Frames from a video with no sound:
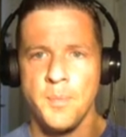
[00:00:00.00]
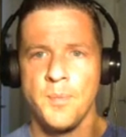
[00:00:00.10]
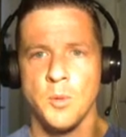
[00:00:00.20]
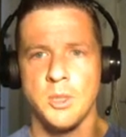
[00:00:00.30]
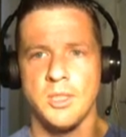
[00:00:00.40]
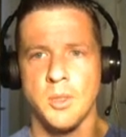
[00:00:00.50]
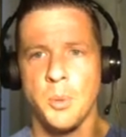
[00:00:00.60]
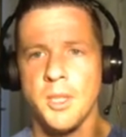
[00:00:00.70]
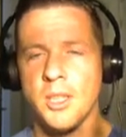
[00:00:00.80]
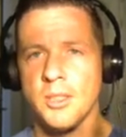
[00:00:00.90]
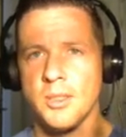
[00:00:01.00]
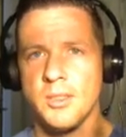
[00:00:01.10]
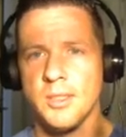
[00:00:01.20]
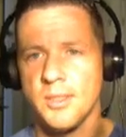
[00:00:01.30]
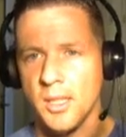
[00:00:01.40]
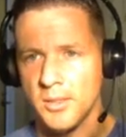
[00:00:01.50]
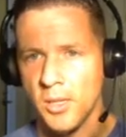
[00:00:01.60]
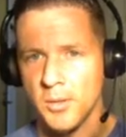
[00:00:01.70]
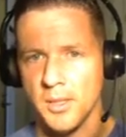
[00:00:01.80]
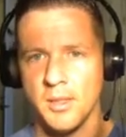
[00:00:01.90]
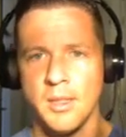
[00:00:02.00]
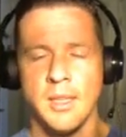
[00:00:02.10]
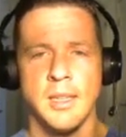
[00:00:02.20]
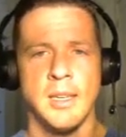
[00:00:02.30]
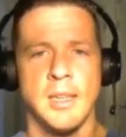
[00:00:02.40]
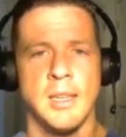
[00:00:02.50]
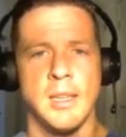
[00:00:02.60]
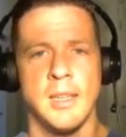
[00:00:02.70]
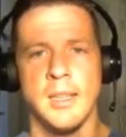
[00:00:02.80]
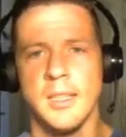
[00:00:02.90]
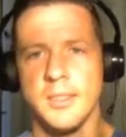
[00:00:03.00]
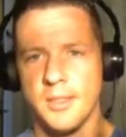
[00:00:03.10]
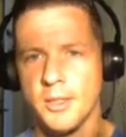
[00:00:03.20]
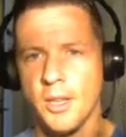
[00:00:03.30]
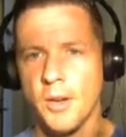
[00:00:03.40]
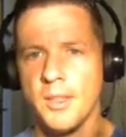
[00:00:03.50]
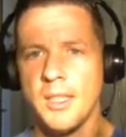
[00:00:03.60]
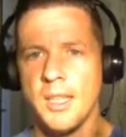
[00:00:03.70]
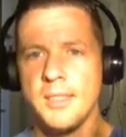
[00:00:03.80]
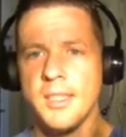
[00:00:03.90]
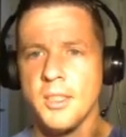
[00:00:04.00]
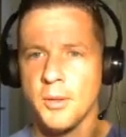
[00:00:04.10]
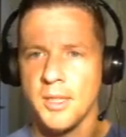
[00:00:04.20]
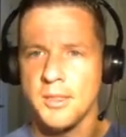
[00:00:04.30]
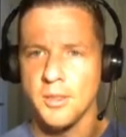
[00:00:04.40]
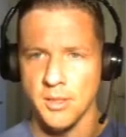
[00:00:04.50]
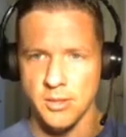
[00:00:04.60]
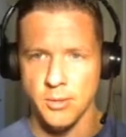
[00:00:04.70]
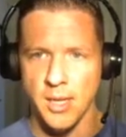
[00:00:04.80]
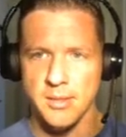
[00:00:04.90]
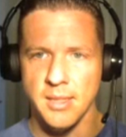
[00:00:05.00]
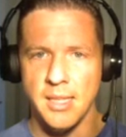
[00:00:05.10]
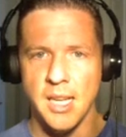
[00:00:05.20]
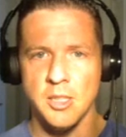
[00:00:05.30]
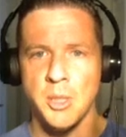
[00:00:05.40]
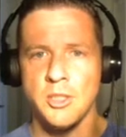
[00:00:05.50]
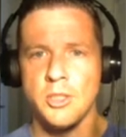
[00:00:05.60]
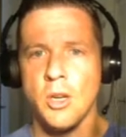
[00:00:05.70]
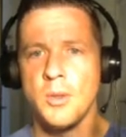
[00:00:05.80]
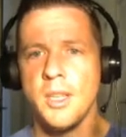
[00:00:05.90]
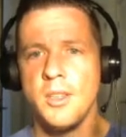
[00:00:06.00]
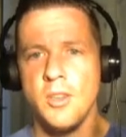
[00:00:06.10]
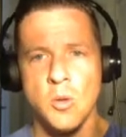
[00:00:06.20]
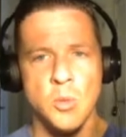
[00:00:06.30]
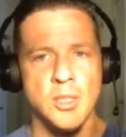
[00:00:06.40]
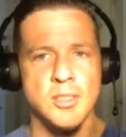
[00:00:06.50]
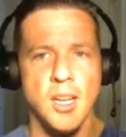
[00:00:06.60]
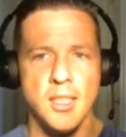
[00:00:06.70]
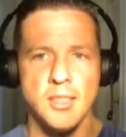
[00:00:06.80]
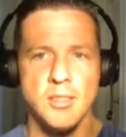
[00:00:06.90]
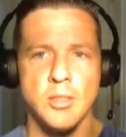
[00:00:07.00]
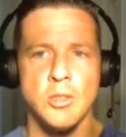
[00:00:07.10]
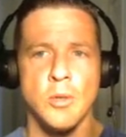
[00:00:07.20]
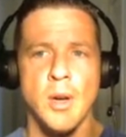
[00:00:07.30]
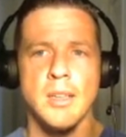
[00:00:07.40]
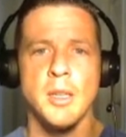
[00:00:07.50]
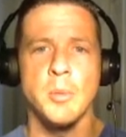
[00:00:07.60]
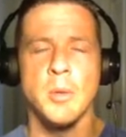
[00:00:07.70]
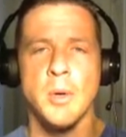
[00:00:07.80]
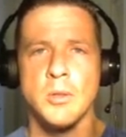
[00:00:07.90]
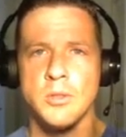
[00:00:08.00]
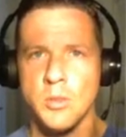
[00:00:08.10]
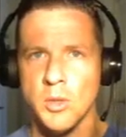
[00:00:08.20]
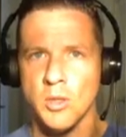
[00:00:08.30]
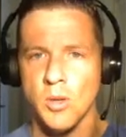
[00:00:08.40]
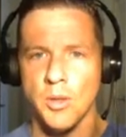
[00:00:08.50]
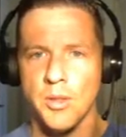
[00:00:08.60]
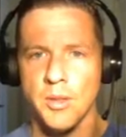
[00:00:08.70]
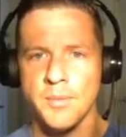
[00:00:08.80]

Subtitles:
which is a precursor to serotonin. Serotonin is increased during stress and has been shown in numerous studies to directly promote tumor growth.